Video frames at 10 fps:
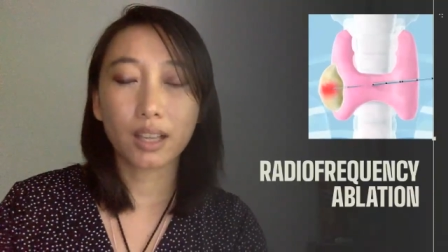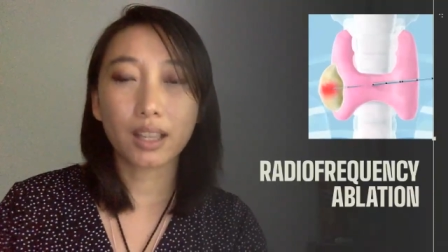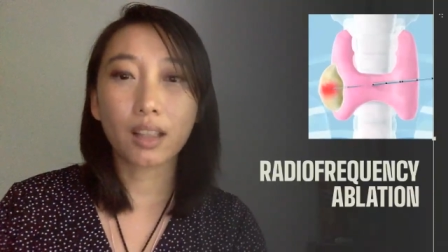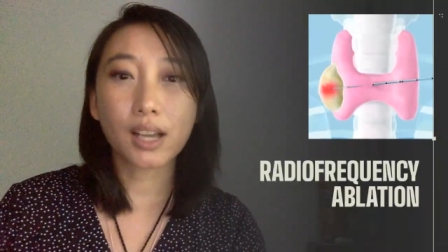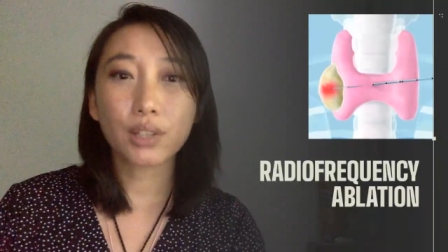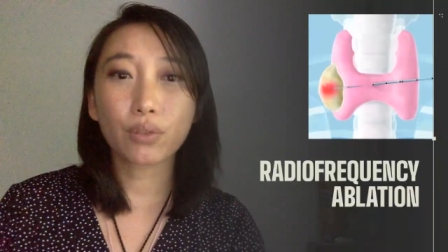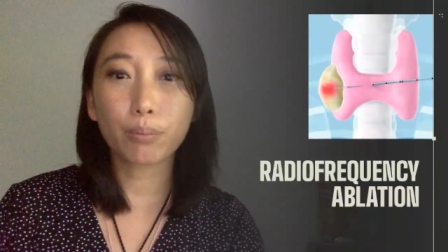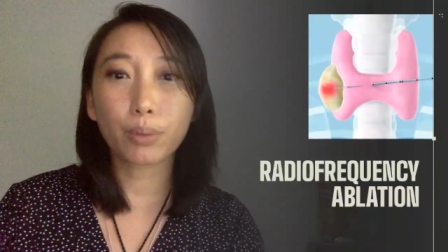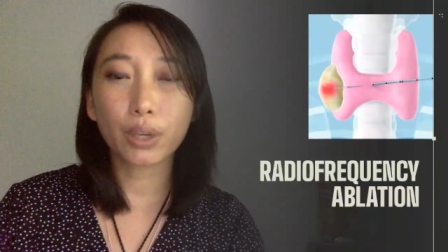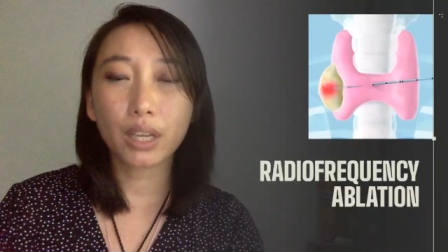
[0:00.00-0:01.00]
that allows for
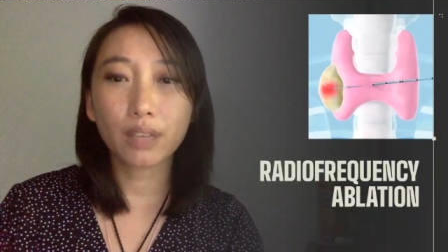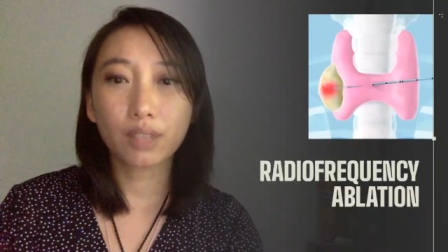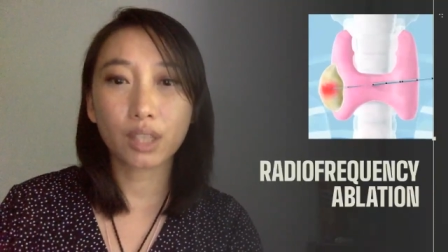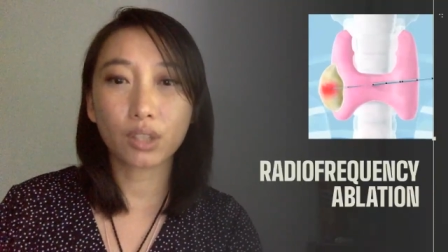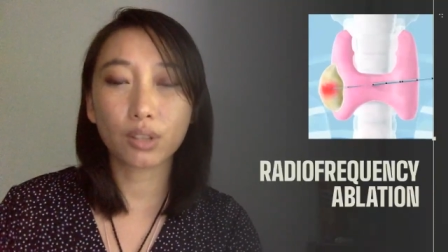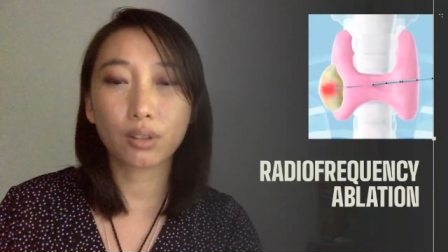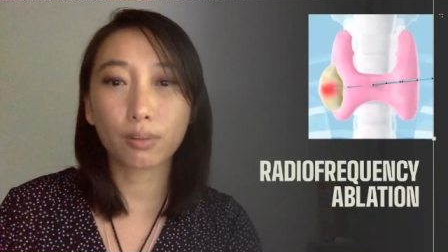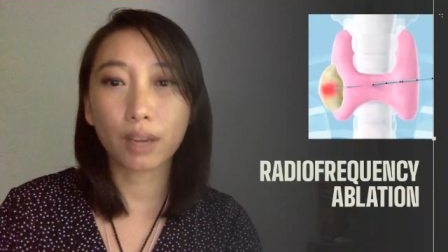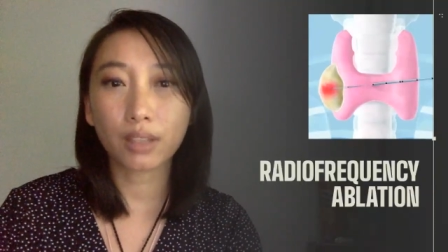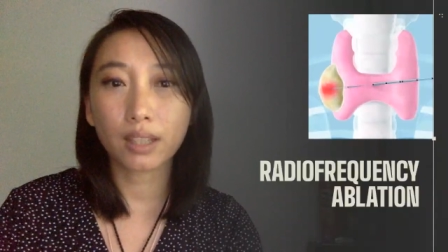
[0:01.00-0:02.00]
burning of tissue
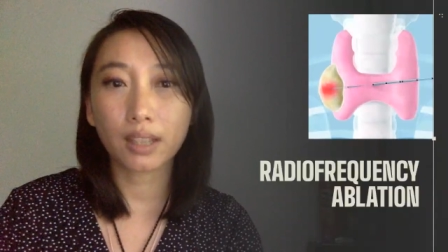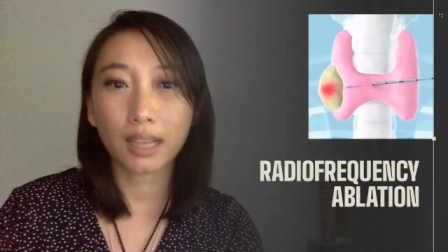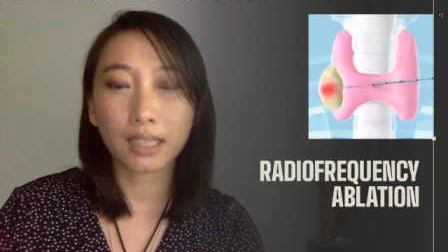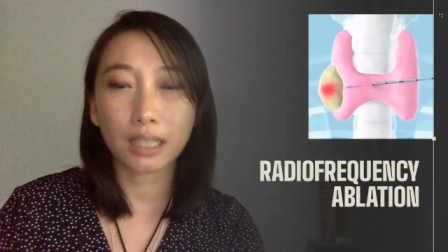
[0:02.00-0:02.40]
surrounding that